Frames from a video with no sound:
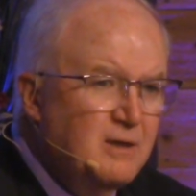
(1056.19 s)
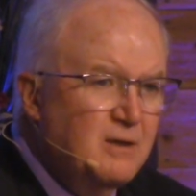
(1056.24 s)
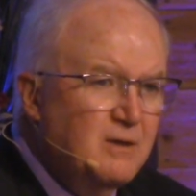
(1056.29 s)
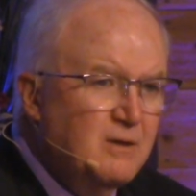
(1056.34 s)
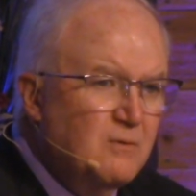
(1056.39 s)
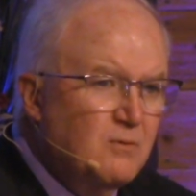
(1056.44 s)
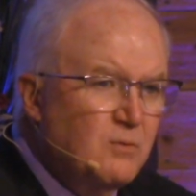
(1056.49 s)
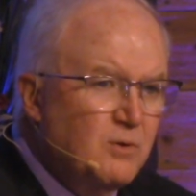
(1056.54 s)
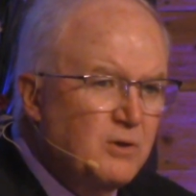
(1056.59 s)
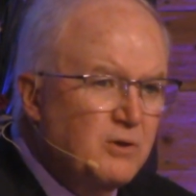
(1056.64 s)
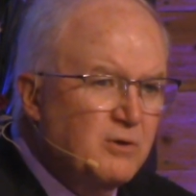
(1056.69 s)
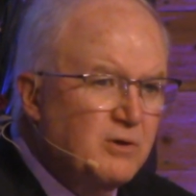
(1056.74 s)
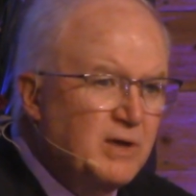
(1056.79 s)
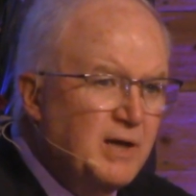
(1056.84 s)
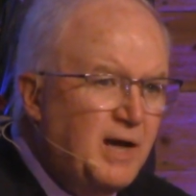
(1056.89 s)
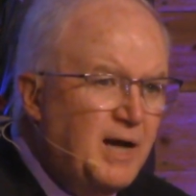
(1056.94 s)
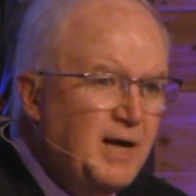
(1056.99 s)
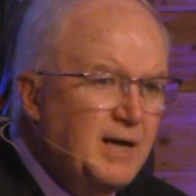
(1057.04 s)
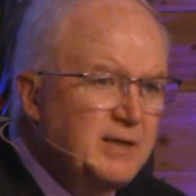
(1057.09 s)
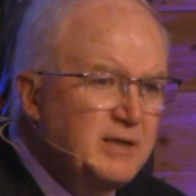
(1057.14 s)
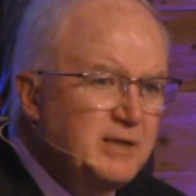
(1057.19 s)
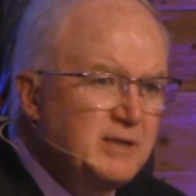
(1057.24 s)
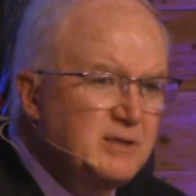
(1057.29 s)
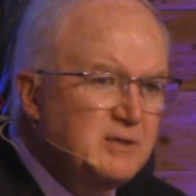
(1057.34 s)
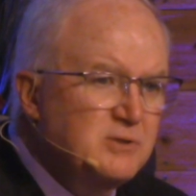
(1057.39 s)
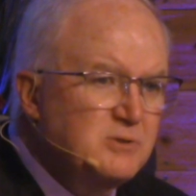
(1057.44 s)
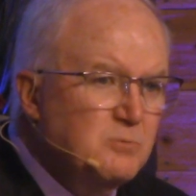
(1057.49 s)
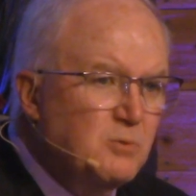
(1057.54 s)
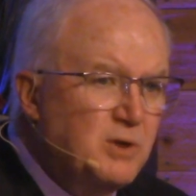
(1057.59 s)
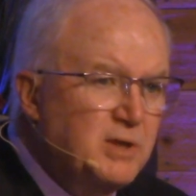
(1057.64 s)
whether God
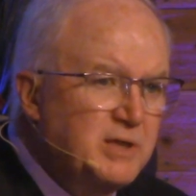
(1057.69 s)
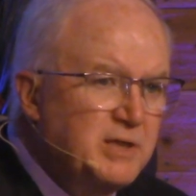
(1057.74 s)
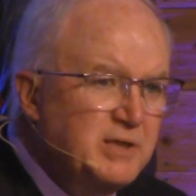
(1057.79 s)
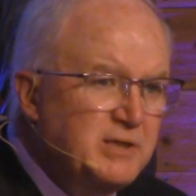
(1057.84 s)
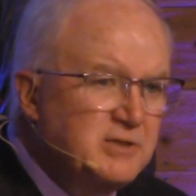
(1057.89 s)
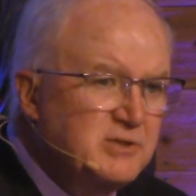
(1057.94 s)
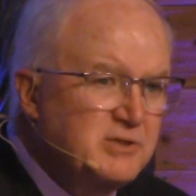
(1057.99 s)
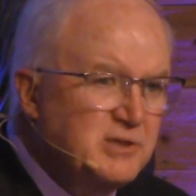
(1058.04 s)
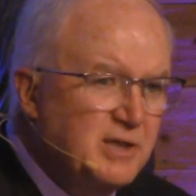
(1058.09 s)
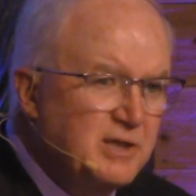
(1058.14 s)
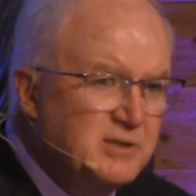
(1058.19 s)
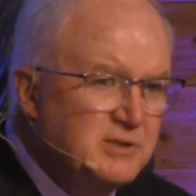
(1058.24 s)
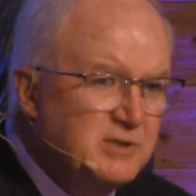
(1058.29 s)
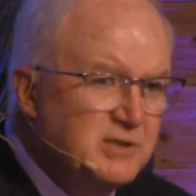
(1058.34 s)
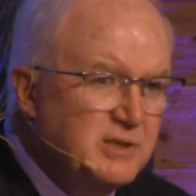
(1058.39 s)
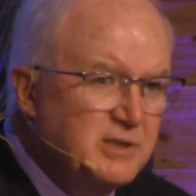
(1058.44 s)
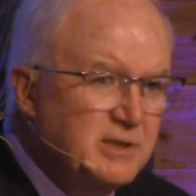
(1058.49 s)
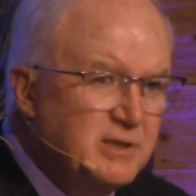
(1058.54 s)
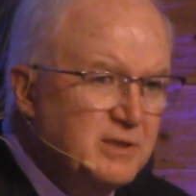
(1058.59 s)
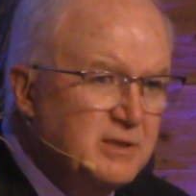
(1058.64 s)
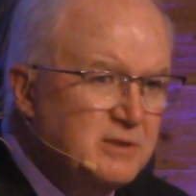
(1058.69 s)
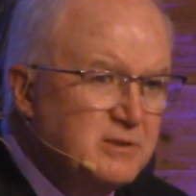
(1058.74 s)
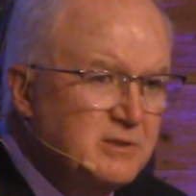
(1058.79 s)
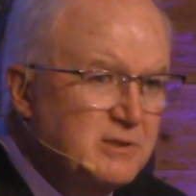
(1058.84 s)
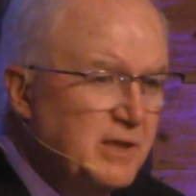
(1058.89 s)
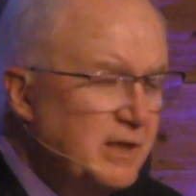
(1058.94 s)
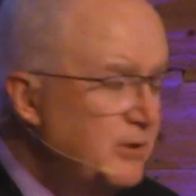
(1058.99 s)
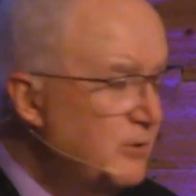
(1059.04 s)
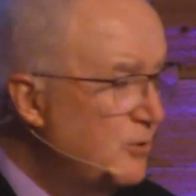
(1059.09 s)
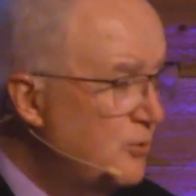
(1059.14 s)
is what he says he is
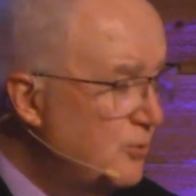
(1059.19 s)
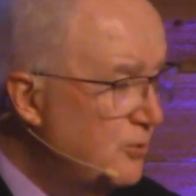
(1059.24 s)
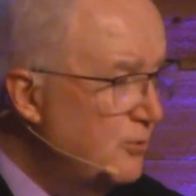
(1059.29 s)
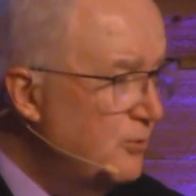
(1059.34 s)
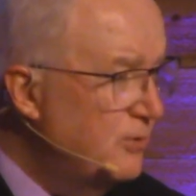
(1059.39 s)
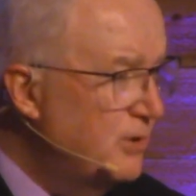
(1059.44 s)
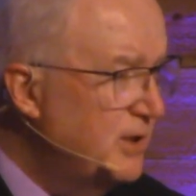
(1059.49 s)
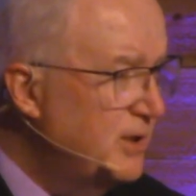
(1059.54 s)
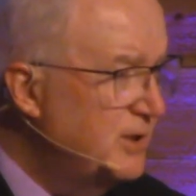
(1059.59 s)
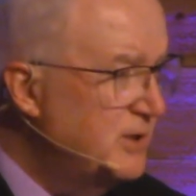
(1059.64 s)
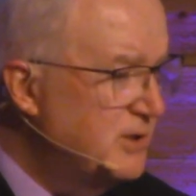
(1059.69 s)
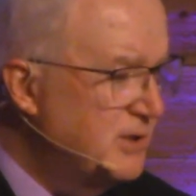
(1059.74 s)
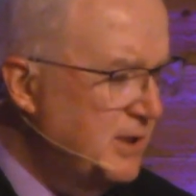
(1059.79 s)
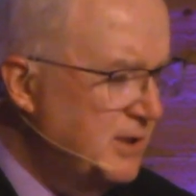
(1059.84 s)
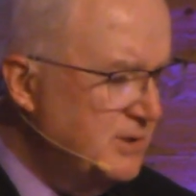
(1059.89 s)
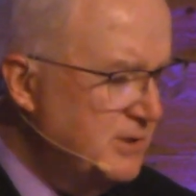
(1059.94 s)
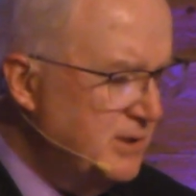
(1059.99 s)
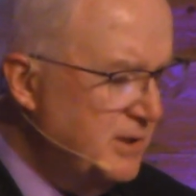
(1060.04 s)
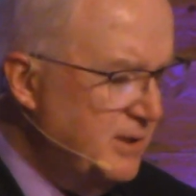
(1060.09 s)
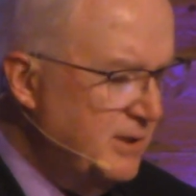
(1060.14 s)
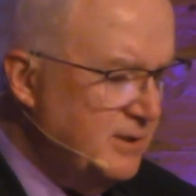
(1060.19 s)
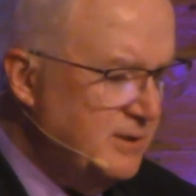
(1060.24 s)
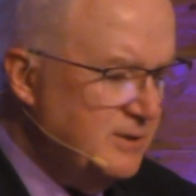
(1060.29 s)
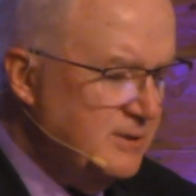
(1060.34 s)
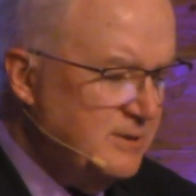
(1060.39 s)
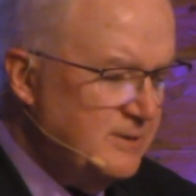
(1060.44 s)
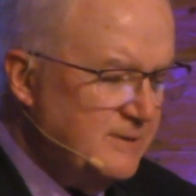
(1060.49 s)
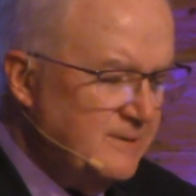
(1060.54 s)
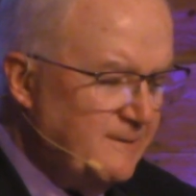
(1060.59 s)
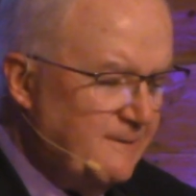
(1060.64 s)
and who he says he
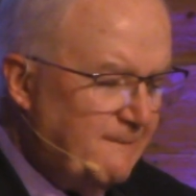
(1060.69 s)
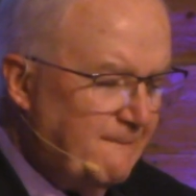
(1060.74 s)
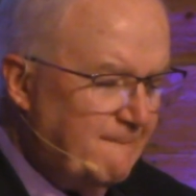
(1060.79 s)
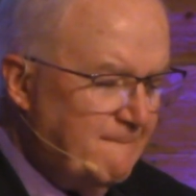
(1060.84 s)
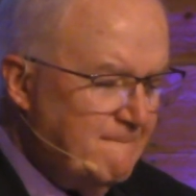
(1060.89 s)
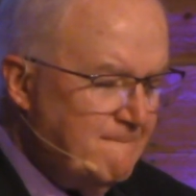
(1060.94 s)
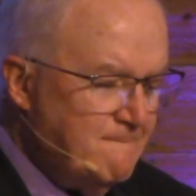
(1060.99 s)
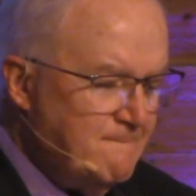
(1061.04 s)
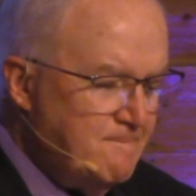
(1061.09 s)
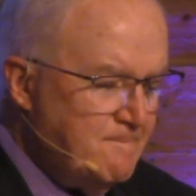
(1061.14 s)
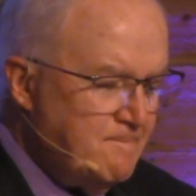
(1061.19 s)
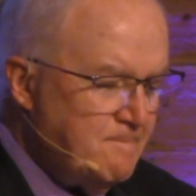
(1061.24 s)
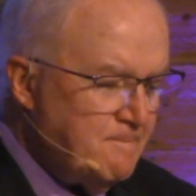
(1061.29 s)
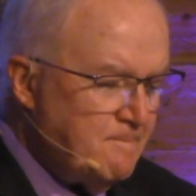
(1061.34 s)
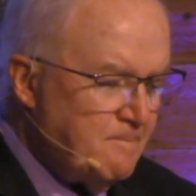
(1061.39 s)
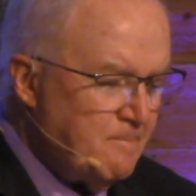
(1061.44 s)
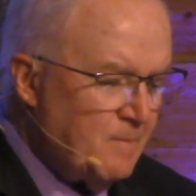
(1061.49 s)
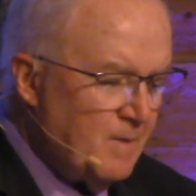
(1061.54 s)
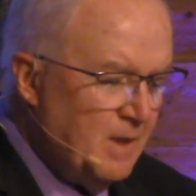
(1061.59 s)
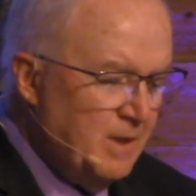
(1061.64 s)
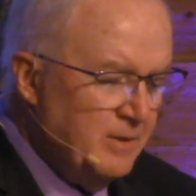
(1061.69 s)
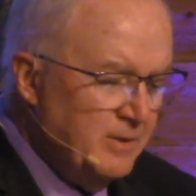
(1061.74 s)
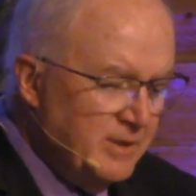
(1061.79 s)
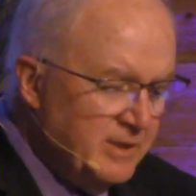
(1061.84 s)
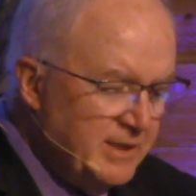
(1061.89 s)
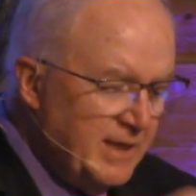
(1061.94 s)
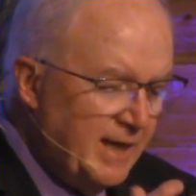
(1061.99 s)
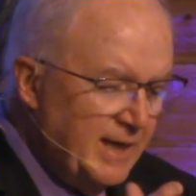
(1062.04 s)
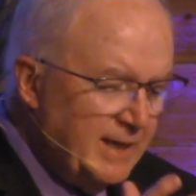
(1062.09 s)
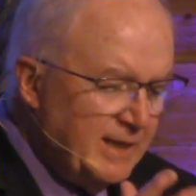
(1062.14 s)
is. And the
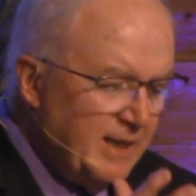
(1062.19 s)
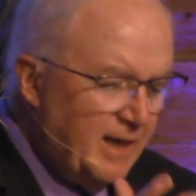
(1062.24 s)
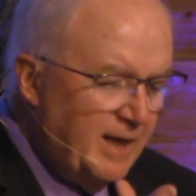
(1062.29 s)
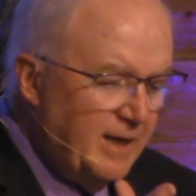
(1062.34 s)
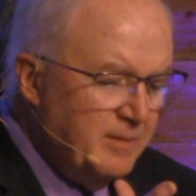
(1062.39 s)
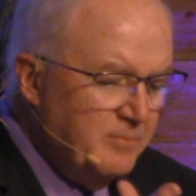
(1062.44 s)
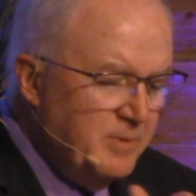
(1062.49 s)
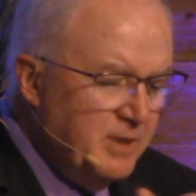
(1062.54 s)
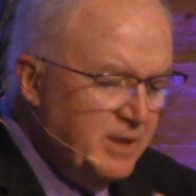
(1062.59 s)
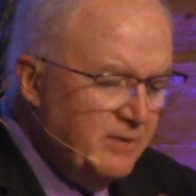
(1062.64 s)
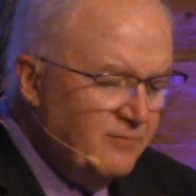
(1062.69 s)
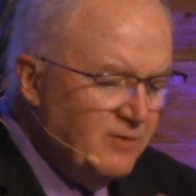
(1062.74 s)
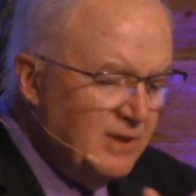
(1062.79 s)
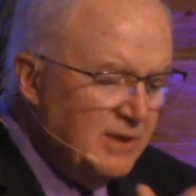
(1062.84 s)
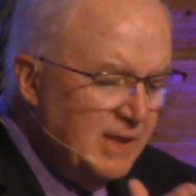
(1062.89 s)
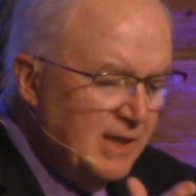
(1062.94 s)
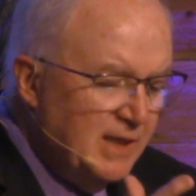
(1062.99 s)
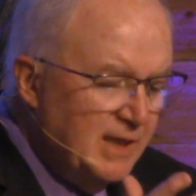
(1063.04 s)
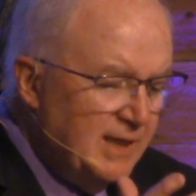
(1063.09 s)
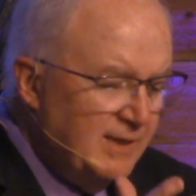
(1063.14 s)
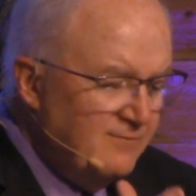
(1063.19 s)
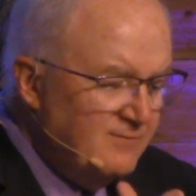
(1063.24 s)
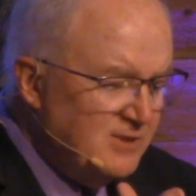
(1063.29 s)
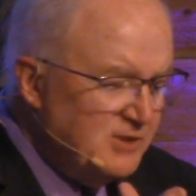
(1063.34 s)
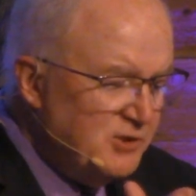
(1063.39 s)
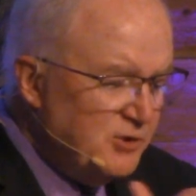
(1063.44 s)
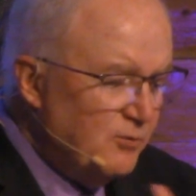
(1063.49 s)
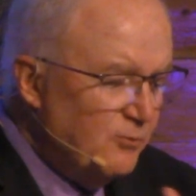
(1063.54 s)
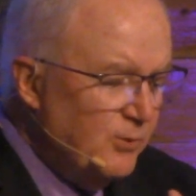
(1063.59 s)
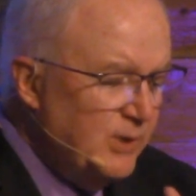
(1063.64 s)
dichotomy of a, of a
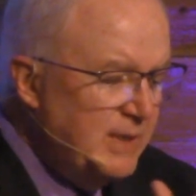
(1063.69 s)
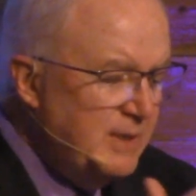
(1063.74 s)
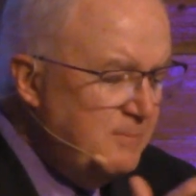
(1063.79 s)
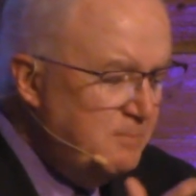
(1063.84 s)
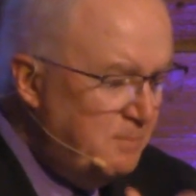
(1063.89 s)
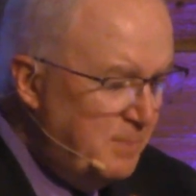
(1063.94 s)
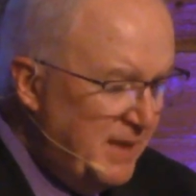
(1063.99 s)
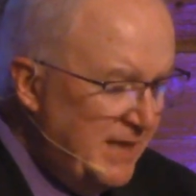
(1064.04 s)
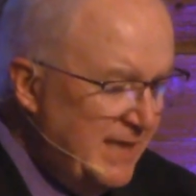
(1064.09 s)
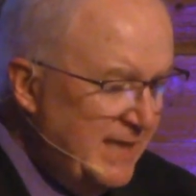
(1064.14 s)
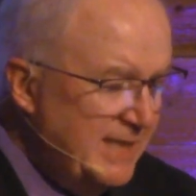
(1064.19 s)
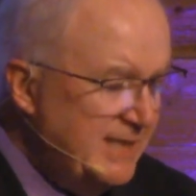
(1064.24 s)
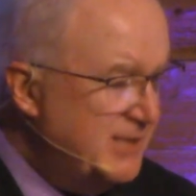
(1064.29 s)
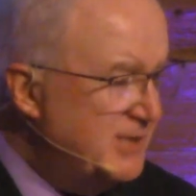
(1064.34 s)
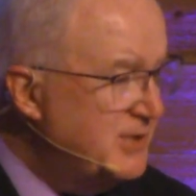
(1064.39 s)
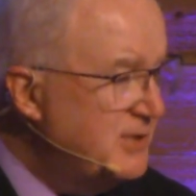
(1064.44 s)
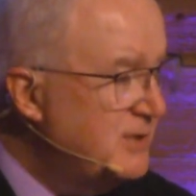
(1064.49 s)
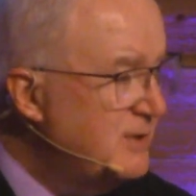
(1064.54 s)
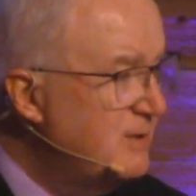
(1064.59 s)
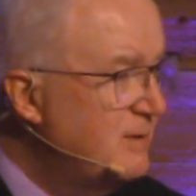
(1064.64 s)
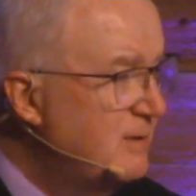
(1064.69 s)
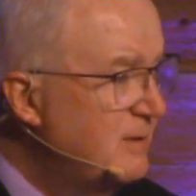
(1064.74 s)
serene peace